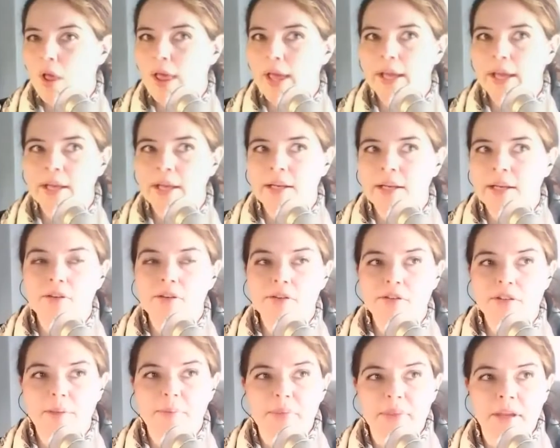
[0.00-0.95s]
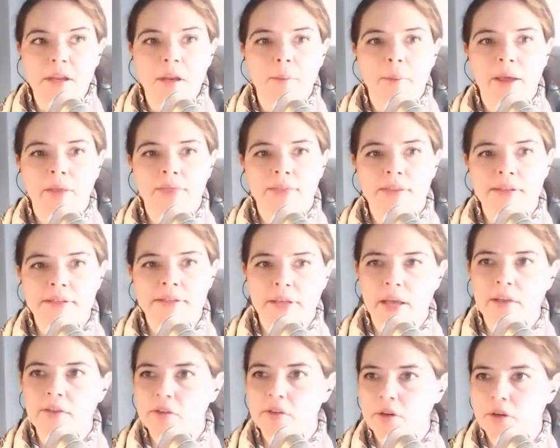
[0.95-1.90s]
and there's something about the
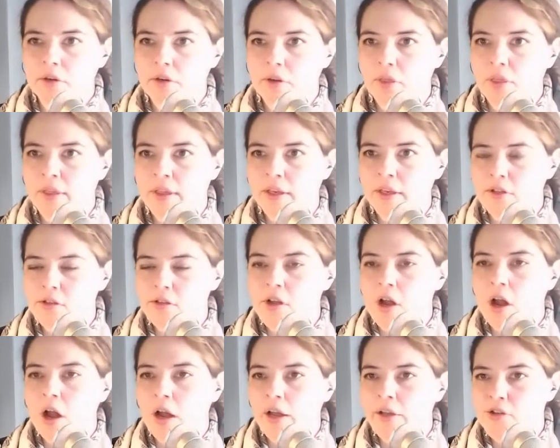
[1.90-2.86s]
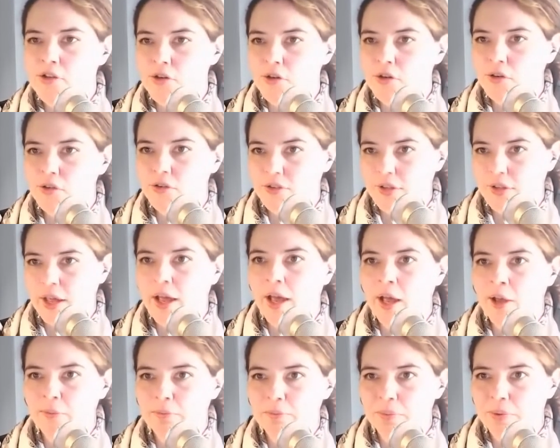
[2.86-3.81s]
desert that just conjures
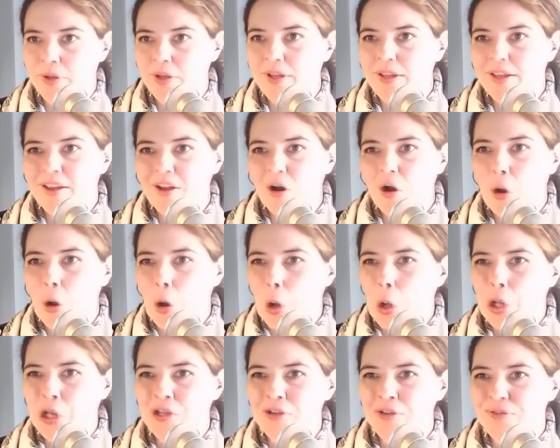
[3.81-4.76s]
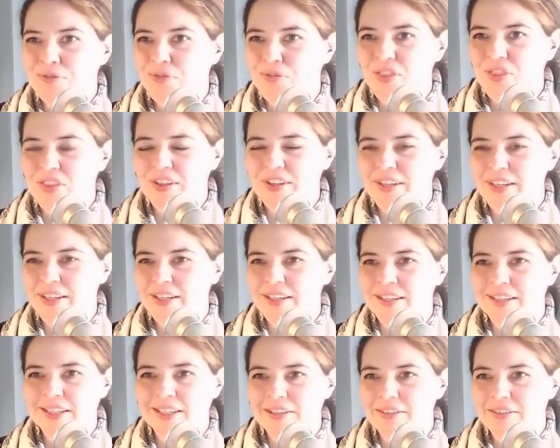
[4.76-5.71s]
up all of
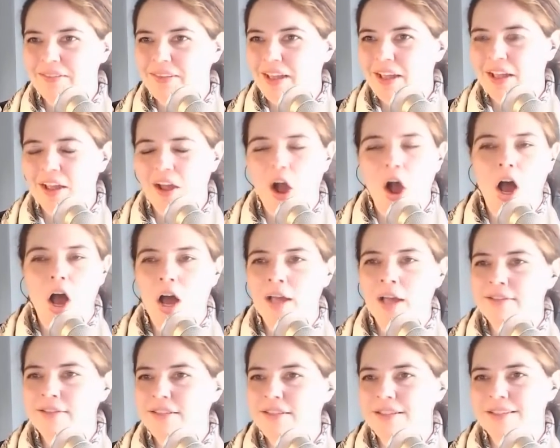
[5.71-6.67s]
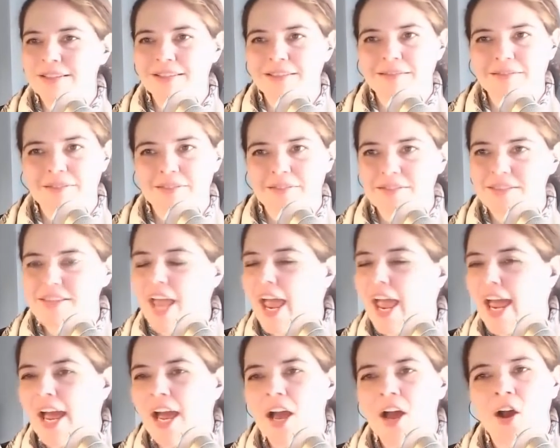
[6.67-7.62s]
the haunted
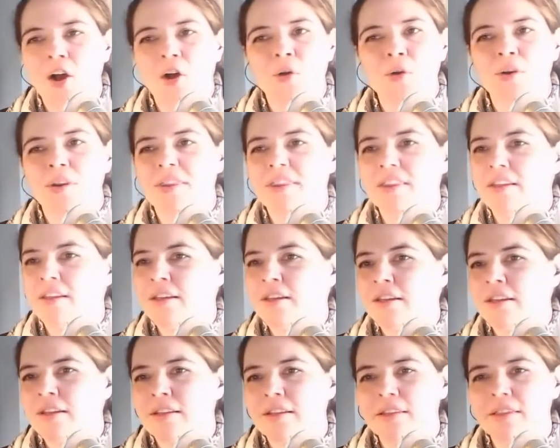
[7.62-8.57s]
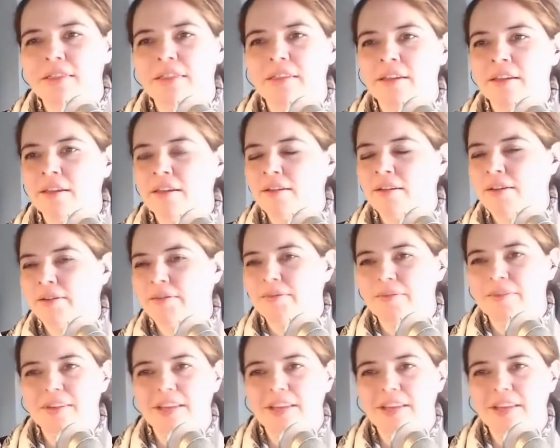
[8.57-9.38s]
town, there's